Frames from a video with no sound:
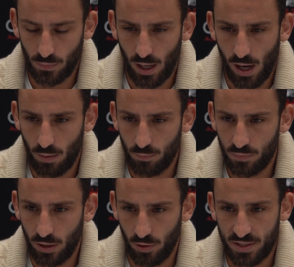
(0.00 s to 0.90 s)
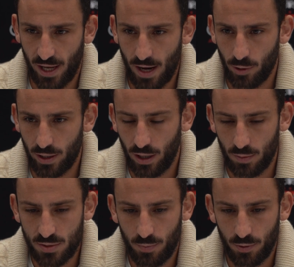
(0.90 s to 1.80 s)
Um, you know, he's a gamer. He
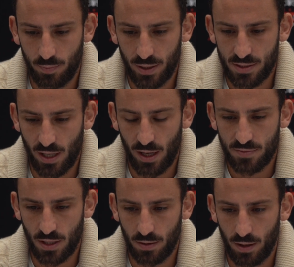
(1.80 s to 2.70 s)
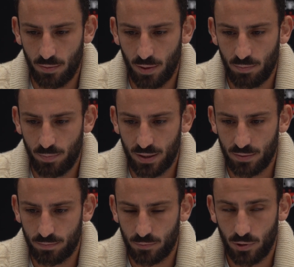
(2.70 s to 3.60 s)
comes up with big saves at, at, at big
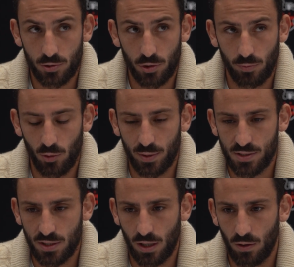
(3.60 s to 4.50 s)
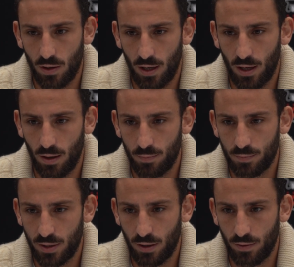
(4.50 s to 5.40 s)
crucial moments. So, um,
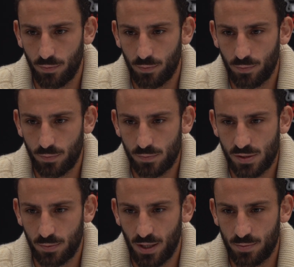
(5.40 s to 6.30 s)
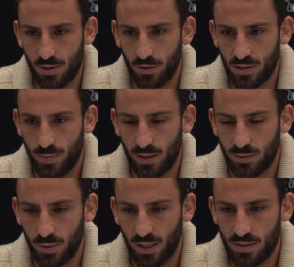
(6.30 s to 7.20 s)
you know, sometimes you don't
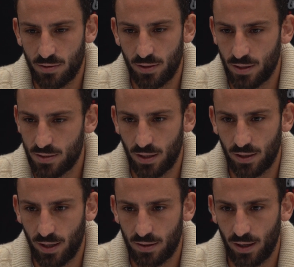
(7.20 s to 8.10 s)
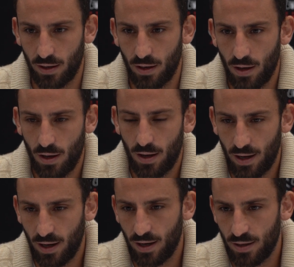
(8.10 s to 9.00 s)
expect him to get to it. He's going to get there.
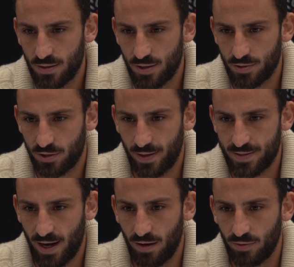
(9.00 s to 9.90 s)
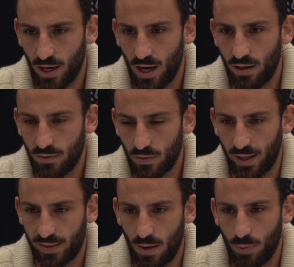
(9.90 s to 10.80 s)
Uh, so it's great to have a guy
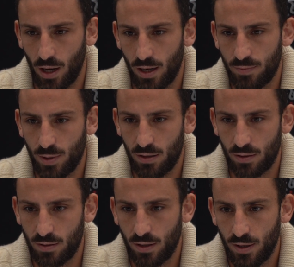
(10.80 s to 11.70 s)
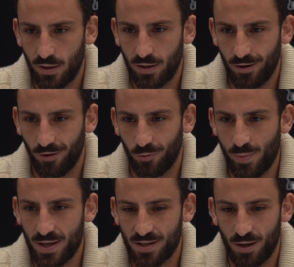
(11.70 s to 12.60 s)
like that behind me. And, you know, if we
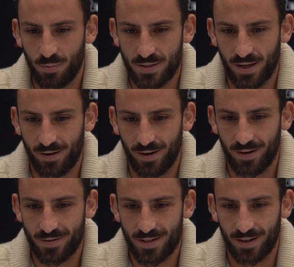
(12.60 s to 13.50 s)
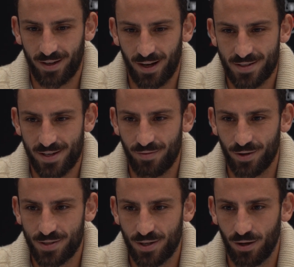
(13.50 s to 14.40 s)
mess up, he's there to, to kind of save
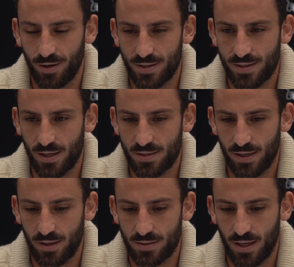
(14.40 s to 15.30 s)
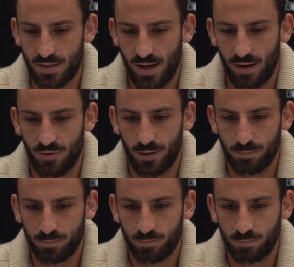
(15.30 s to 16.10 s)
us. So it's nice to nice to have that.